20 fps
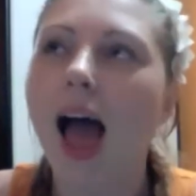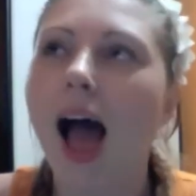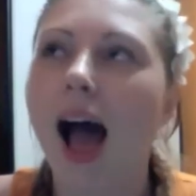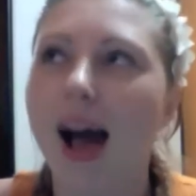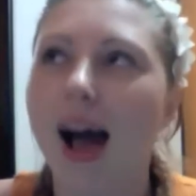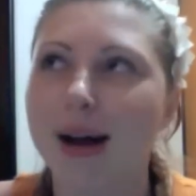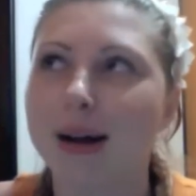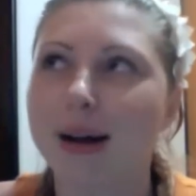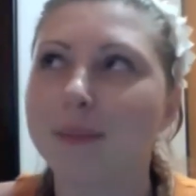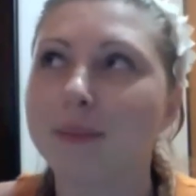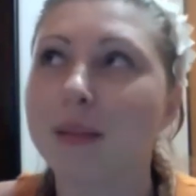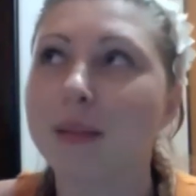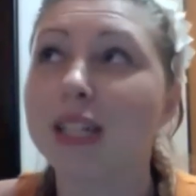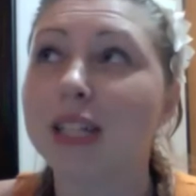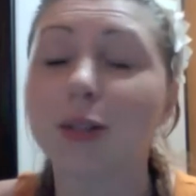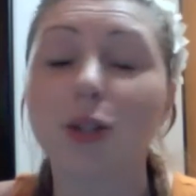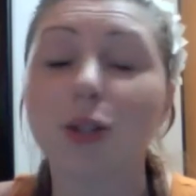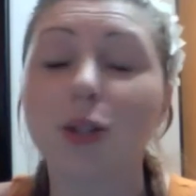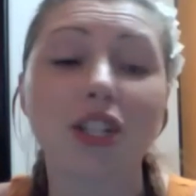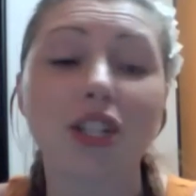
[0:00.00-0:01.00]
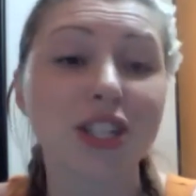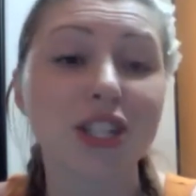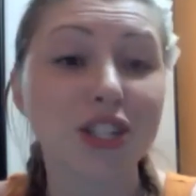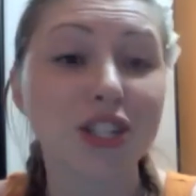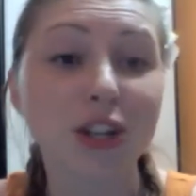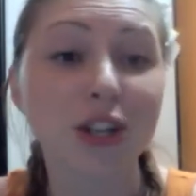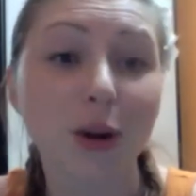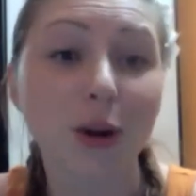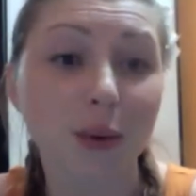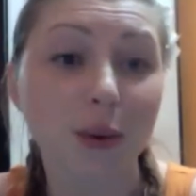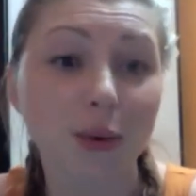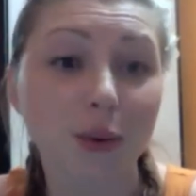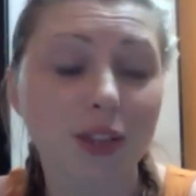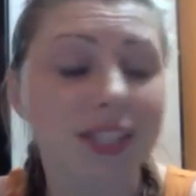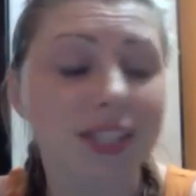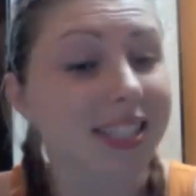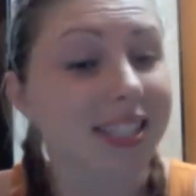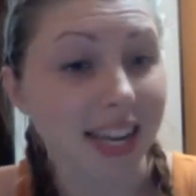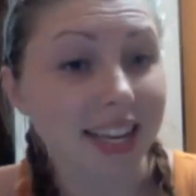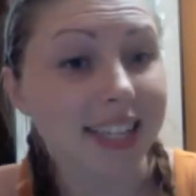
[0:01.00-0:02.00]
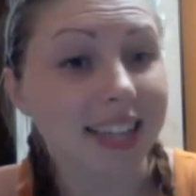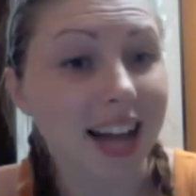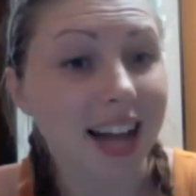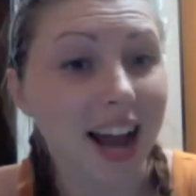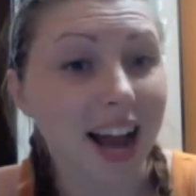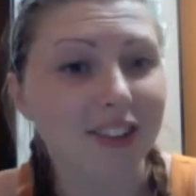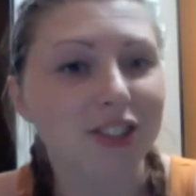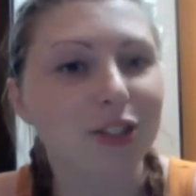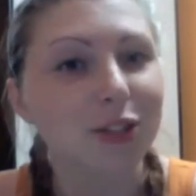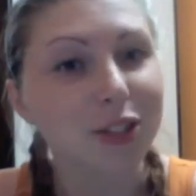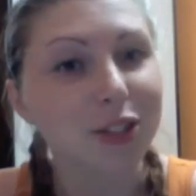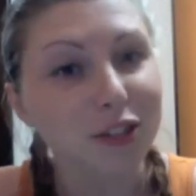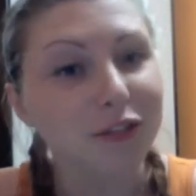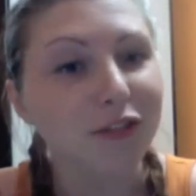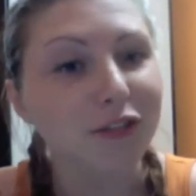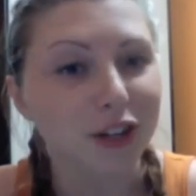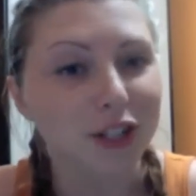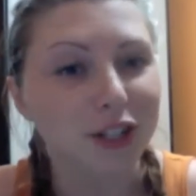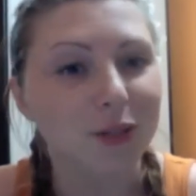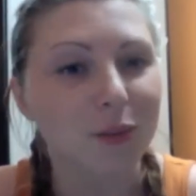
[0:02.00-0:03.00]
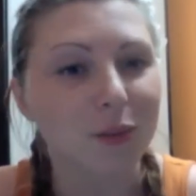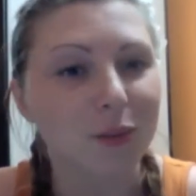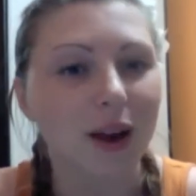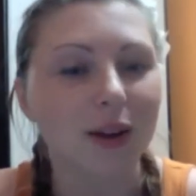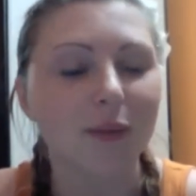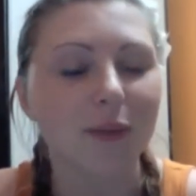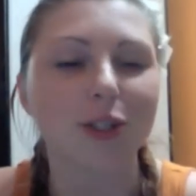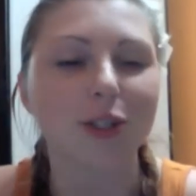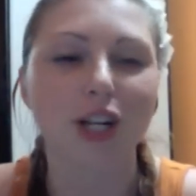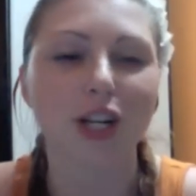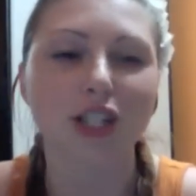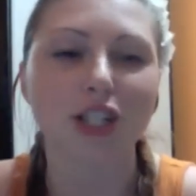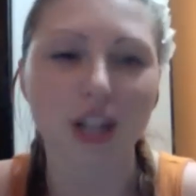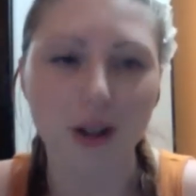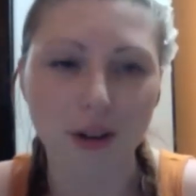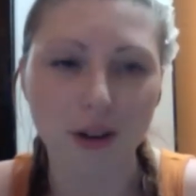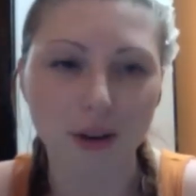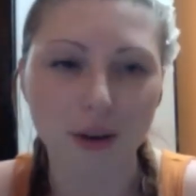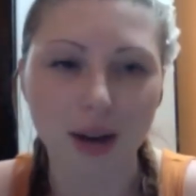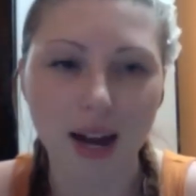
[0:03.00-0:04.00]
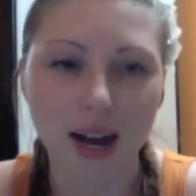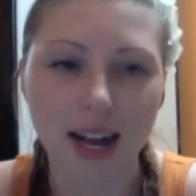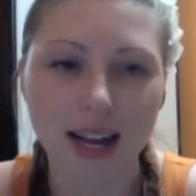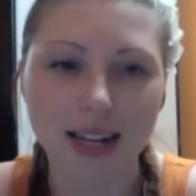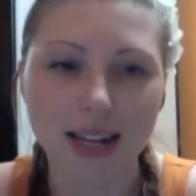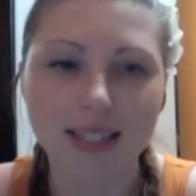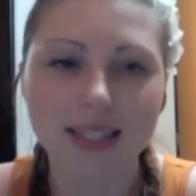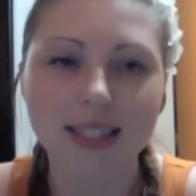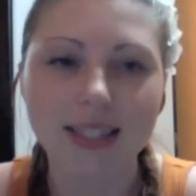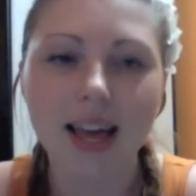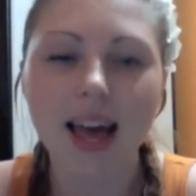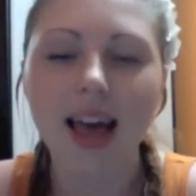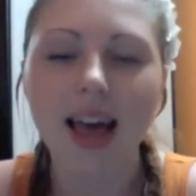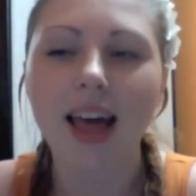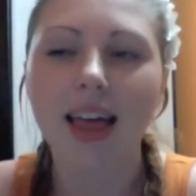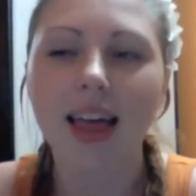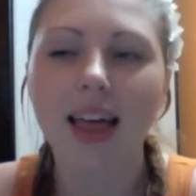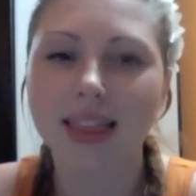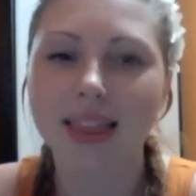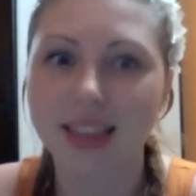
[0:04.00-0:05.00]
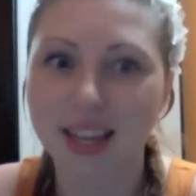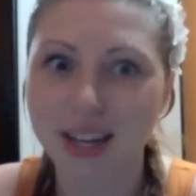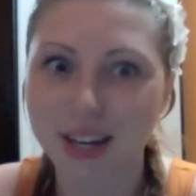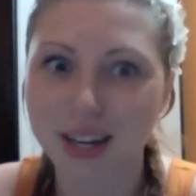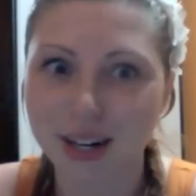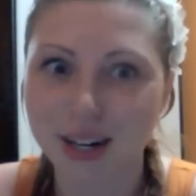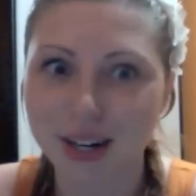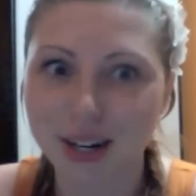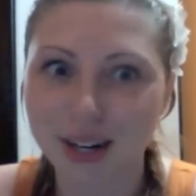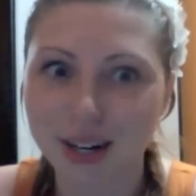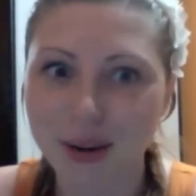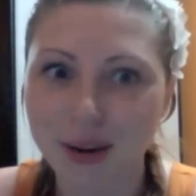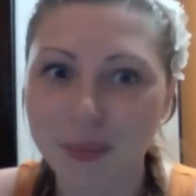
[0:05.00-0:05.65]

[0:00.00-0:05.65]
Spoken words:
And so she doesn't know the second half. She knows the first one, which I'll share with you guys later.